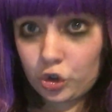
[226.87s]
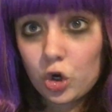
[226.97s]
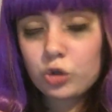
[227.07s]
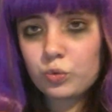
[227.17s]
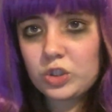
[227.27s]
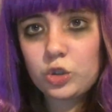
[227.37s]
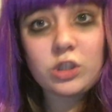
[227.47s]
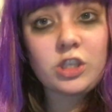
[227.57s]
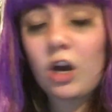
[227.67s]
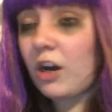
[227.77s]
Note what you
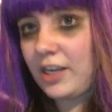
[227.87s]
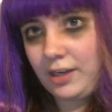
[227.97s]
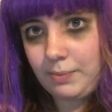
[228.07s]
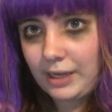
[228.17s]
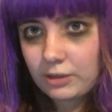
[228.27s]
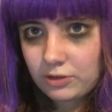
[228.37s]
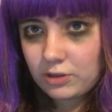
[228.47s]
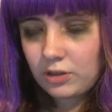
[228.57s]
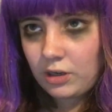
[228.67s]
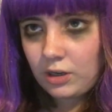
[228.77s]
are talking
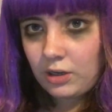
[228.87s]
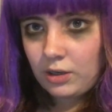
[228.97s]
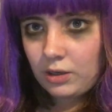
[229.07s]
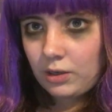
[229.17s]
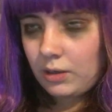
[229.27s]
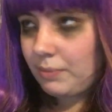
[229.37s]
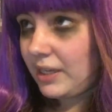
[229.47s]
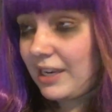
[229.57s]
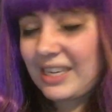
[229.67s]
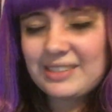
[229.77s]
about.
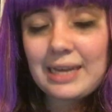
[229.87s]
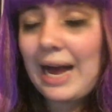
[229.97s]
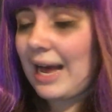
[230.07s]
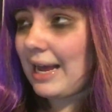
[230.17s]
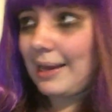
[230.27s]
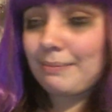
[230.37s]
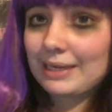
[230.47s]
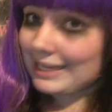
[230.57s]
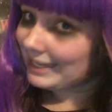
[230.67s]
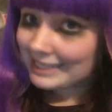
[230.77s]
Because
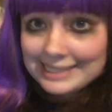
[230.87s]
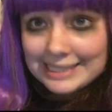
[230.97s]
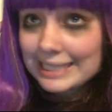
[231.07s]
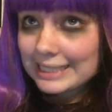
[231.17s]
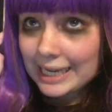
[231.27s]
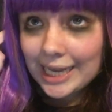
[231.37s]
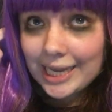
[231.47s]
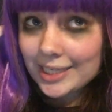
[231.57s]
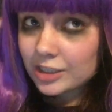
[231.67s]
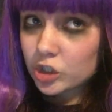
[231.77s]
I'm
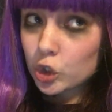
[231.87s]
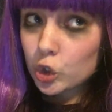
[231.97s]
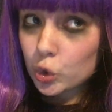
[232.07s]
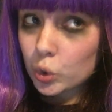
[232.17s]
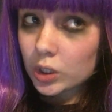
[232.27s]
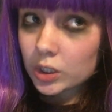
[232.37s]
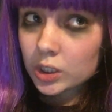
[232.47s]
listening to...